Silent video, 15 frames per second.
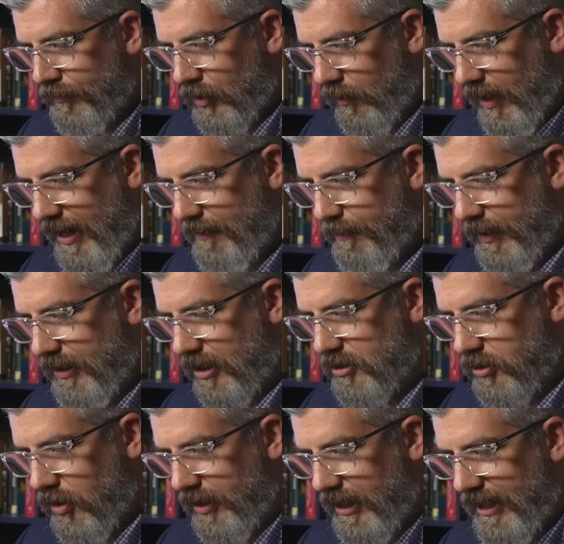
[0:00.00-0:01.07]
right? Because
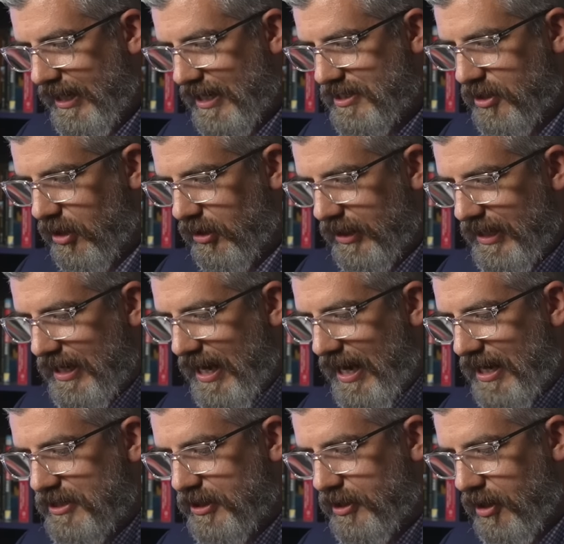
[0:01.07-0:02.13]
look, he gets the lead
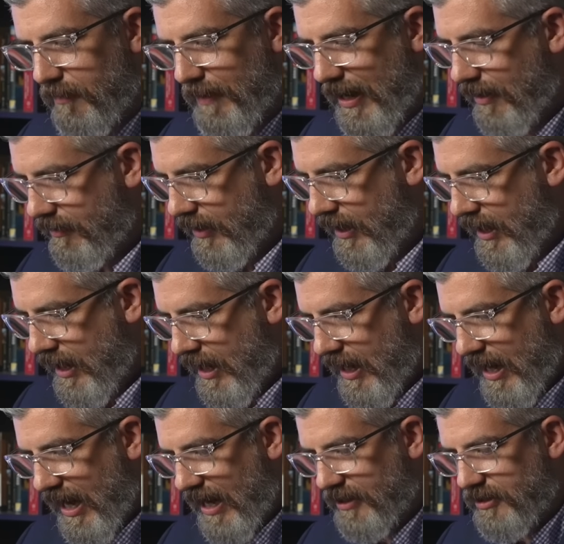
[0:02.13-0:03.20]
hand to come out,
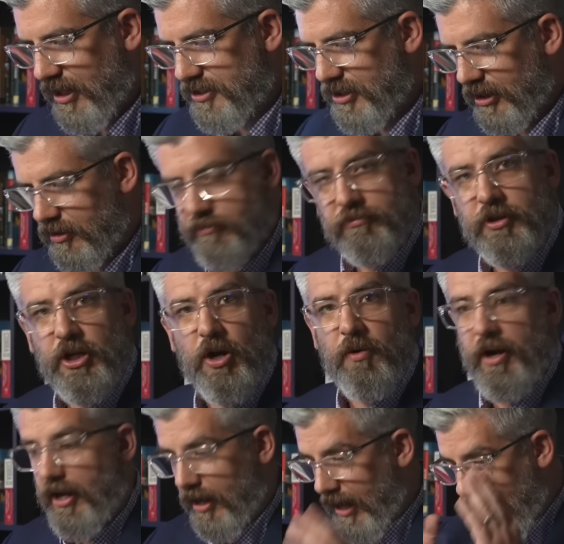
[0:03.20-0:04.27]
and doesn't,
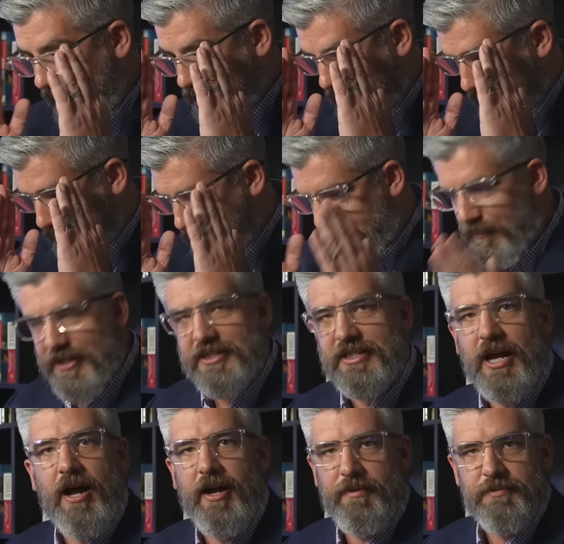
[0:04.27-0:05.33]
AJ
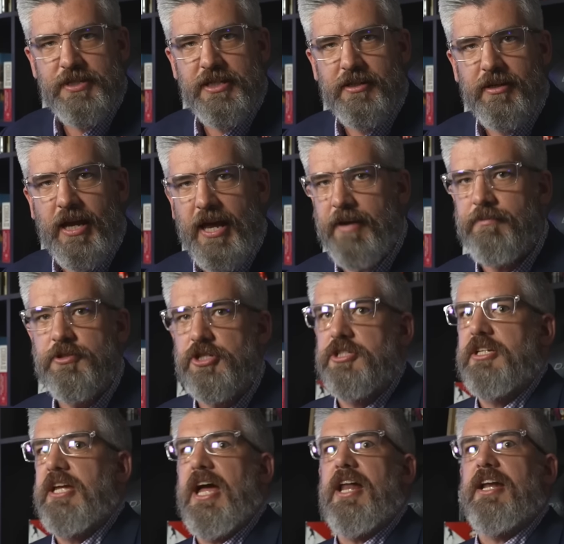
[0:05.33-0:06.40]
mistimes it and
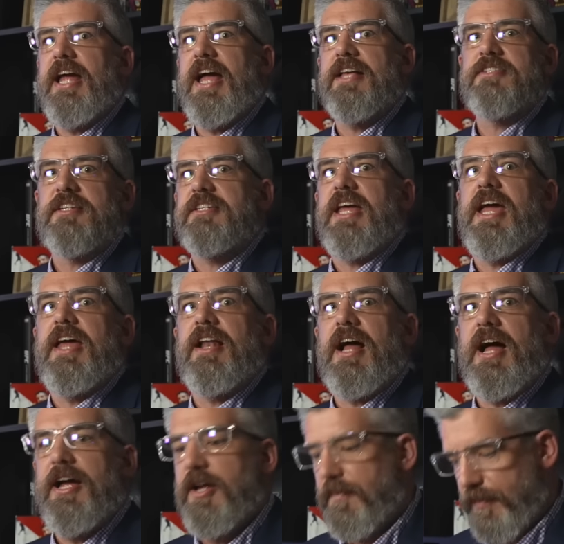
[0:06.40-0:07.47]
just kind of has his head
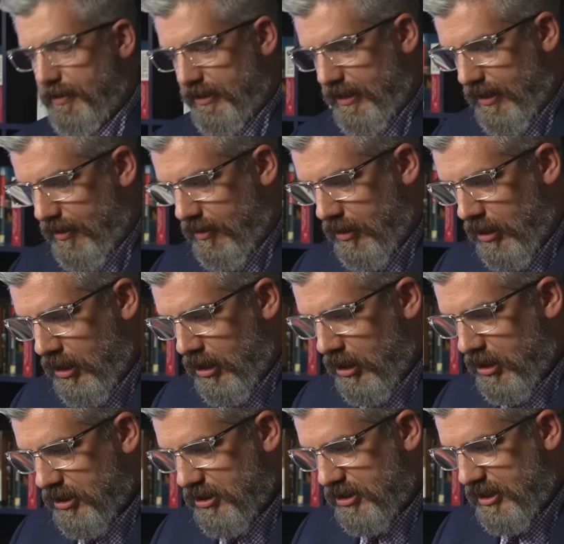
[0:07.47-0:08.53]
high up in the air,
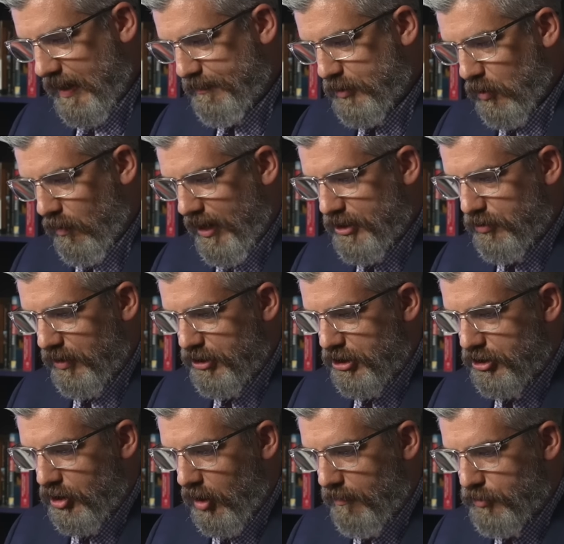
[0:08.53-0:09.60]
steps away, so he
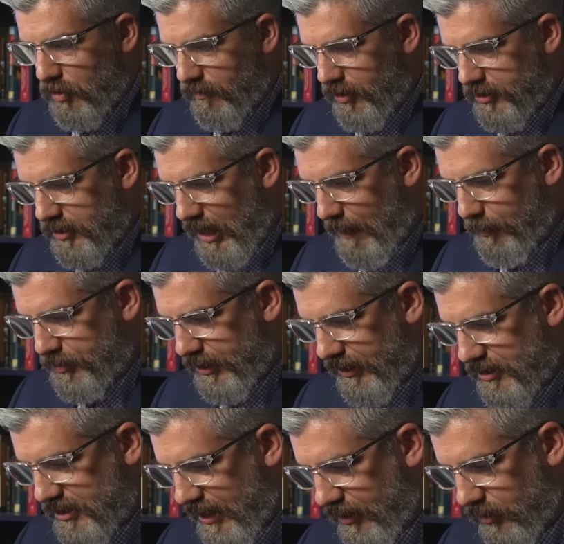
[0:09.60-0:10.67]
just comes over the top. We'll take
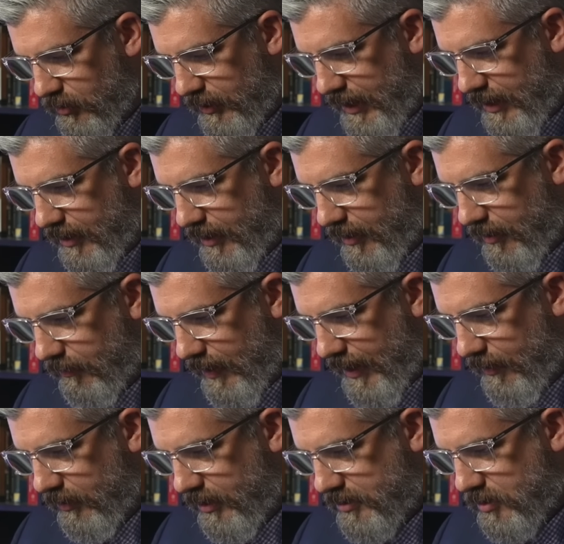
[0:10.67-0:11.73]
a second look at it here,
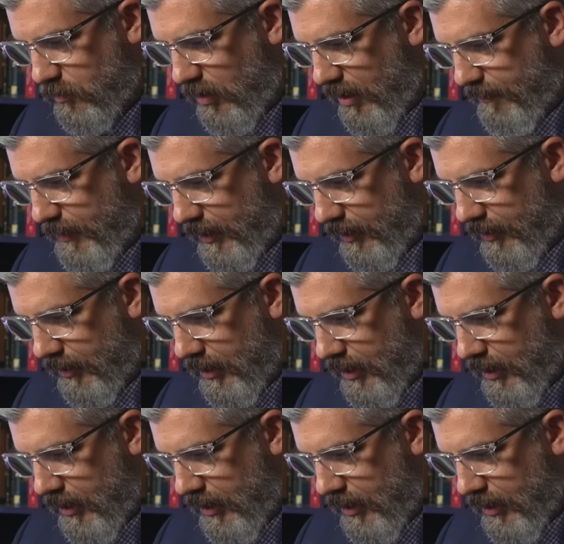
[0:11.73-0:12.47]
right? This is what I mean.